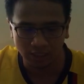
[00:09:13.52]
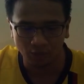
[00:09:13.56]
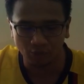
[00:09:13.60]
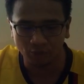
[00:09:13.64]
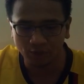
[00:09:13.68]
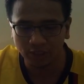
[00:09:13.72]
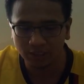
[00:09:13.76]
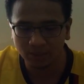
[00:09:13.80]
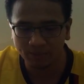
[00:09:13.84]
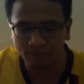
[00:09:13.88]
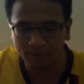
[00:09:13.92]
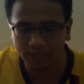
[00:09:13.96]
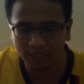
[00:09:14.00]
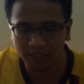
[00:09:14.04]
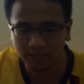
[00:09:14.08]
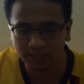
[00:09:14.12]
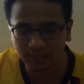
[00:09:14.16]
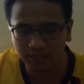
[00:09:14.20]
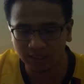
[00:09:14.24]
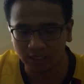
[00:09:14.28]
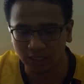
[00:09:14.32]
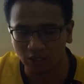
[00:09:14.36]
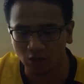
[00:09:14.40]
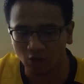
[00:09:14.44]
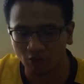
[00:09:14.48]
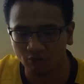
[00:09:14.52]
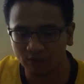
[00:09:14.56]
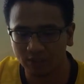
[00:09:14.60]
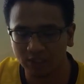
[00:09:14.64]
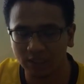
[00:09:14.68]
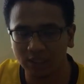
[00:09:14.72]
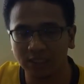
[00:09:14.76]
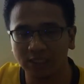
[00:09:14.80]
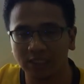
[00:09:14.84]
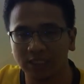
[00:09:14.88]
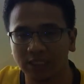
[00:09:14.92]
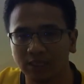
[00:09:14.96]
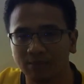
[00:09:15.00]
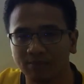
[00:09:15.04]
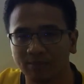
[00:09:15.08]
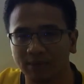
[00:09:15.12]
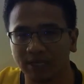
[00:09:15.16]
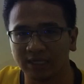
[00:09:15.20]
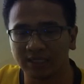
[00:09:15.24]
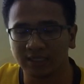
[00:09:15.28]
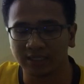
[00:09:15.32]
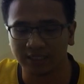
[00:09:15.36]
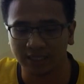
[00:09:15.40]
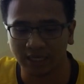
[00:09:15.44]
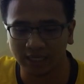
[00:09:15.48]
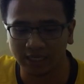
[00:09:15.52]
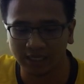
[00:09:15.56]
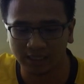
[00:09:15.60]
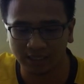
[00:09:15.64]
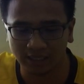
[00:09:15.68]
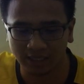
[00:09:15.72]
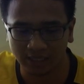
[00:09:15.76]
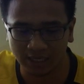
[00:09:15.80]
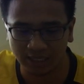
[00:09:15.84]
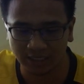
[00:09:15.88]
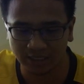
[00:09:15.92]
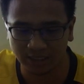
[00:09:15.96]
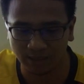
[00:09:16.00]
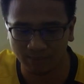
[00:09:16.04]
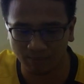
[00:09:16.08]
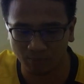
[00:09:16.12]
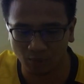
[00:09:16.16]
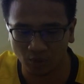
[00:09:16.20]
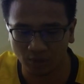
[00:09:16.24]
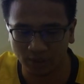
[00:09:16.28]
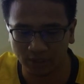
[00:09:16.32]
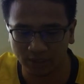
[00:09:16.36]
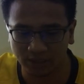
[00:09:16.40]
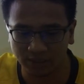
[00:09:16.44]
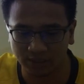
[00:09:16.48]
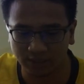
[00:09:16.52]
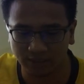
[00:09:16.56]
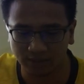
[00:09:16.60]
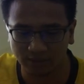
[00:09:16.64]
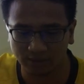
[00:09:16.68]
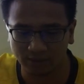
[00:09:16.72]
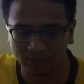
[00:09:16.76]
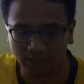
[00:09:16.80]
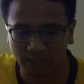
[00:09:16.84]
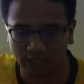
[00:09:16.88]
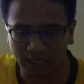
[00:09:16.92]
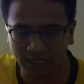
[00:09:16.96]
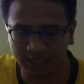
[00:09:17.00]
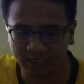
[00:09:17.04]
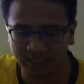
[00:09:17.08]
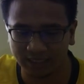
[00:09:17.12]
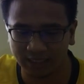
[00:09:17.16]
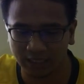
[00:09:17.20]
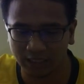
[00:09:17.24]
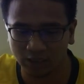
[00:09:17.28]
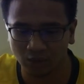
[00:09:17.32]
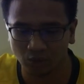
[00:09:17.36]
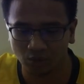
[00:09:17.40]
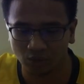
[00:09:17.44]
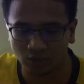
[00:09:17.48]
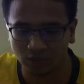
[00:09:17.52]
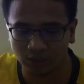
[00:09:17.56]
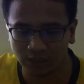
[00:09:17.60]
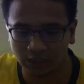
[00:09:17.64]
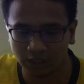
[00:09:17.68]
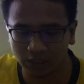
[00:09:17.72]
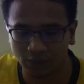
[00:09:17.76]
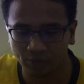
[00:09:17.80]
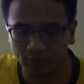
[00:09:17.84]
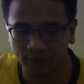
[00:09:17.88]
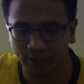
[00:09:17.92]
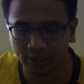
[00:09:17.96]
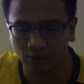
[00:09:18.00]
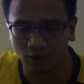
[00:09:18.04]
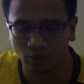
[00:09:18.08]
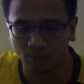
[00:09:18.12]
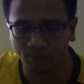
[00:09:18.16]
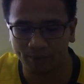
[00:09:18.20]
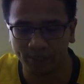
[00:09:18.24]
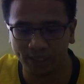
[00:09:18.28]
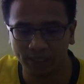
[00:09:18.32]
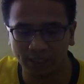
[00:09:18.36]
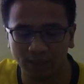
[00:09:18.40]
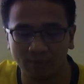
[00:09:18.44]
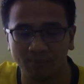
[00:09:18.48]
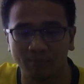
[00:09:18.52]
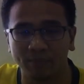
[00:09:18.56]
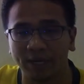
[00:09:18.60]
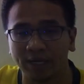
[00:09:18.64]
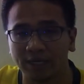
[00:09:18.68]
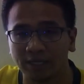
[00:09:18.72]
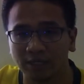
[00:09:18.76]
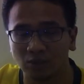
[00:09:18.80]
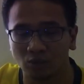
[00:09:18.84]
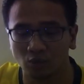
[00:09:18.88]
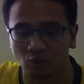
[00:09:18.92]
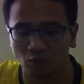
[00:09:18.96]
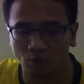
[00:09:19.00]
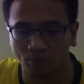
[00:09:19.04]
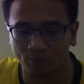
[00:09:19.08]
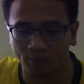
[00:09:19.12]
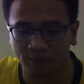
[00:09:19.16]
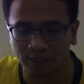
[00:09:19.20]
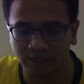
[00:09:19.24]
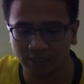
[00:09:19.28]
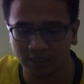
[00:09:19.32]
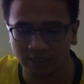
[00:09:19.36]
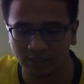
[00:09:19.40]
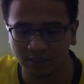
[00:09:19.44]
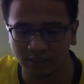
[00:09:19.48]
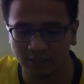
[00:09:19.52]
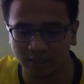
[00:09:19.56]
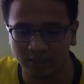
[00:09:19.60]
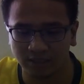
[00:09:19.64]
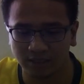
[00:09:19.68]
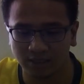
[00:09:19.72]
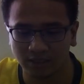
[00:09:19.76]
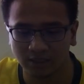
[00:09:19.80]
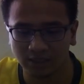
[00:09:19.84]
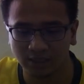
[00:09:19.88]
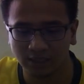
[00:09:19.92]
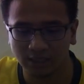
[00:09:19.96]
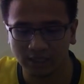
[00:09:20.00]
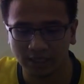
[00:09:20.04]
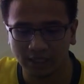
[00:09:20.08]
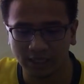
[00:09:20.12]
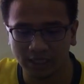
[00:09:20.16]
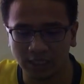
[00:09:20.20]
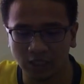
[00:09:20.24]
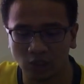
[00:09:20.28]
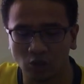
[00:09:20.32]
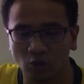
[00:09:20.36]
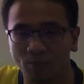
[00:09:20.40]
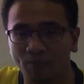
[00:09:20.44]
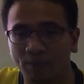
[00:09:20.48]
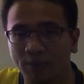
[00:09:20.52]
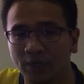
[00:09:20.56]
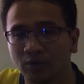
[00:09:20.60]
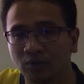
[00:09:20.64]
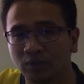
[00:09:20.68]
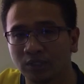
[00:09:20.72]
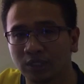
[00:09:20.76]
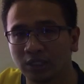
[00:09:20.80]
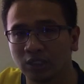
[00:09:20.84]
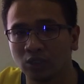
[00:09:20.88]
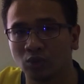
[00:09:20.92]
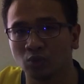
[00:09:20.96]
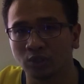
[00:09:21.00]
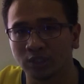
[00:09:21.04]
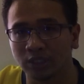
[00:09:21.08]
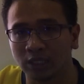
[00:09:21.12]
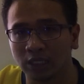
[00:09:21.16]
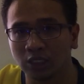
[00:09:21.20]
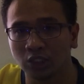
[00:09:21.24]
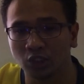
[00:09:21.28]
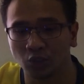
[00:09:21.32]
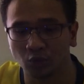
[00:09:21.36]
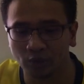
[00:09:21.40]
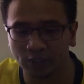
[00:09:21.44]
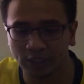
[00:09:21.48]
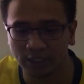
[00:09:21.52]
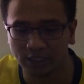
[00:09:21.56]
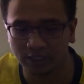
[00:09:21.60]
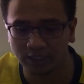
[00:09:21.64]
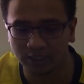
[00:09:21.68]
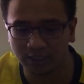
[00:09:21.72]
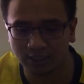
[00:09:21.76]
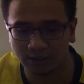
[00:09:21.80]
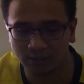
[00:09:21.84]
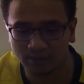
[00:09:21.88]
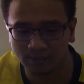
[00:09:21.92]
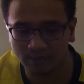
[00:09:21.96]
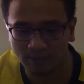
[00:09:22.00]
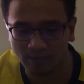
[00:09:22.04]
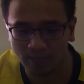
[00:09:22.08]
Risk managers are often deemed as a second-class employees, as they do not generate or bring in money to corporations in comparison to sales units.